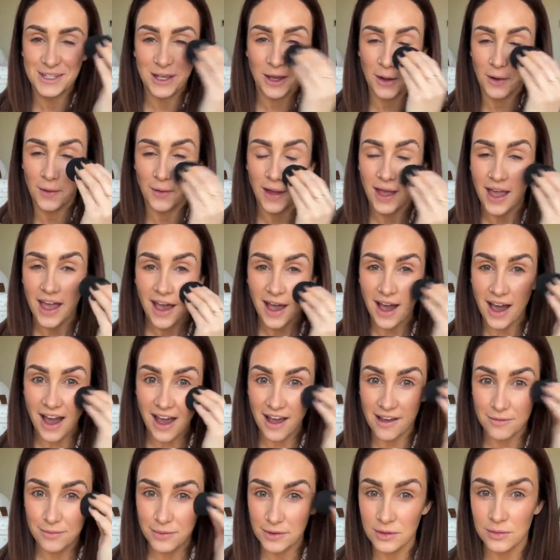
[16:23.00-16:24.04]
so
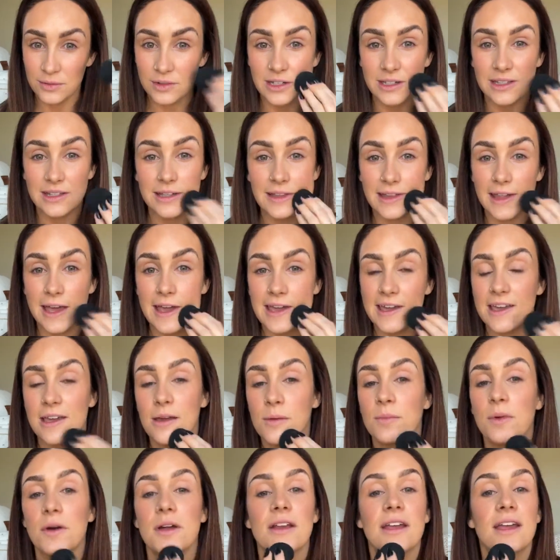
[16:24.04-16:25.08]
I've been really
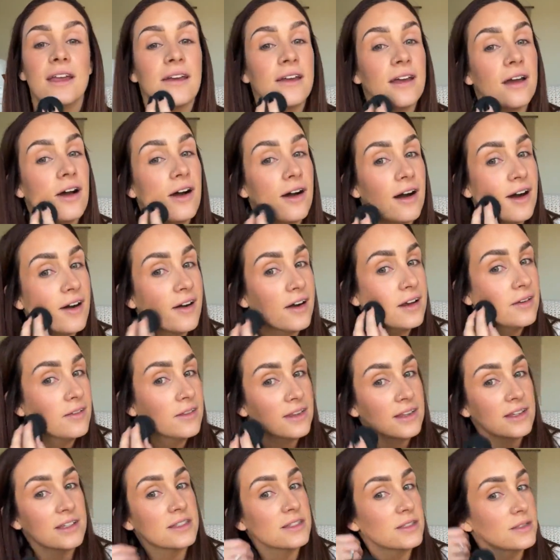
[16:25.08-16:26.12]
liking putting it on
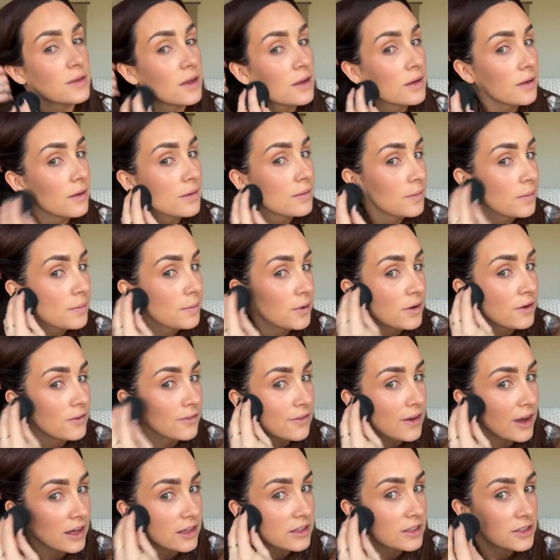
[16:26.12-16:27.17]
this
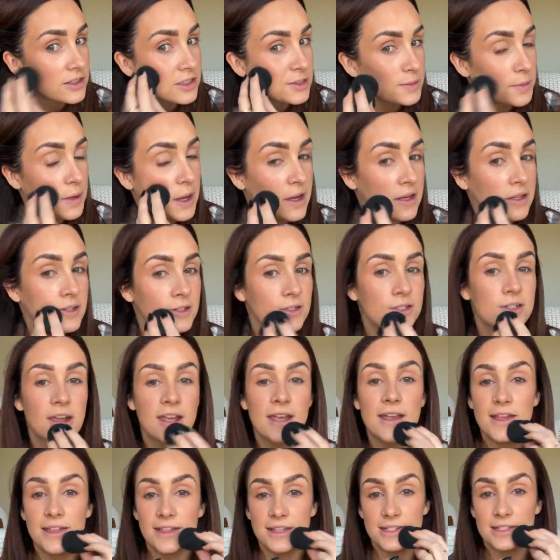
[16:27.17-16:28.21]
Perfector Sponge.
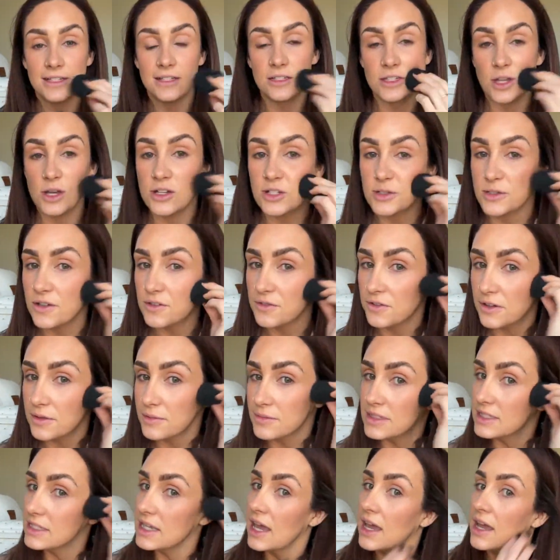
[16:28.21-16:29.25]
This is also
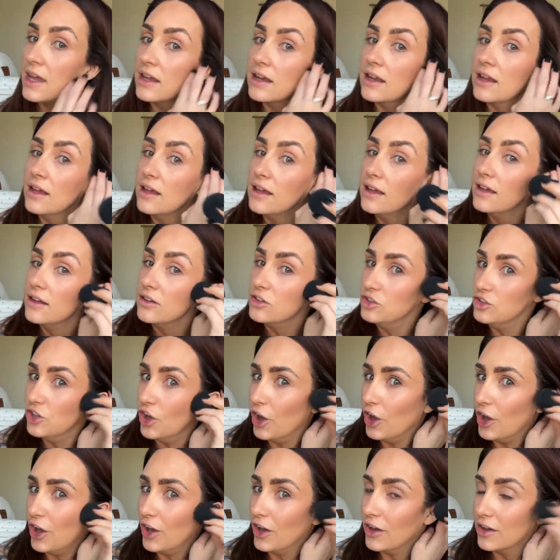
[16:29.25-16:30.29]
from Saint.
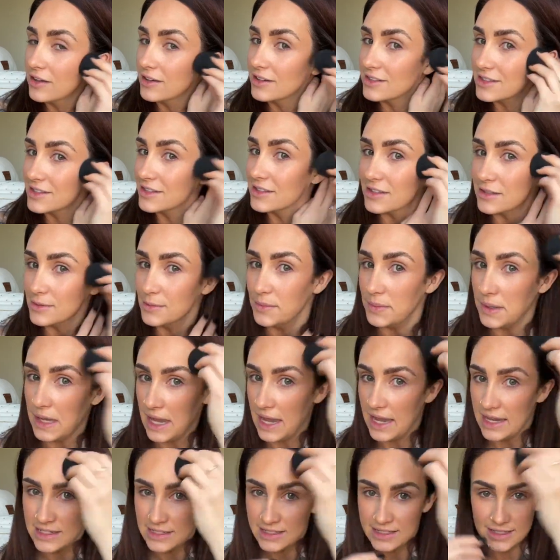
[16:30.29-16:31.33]
Duh, because it's the
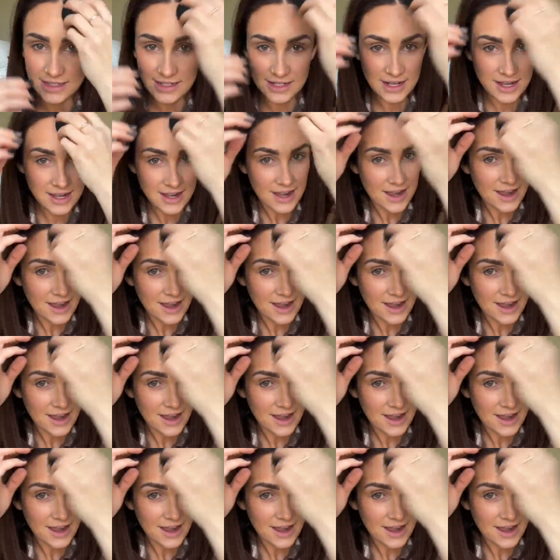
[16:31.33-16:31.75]
best.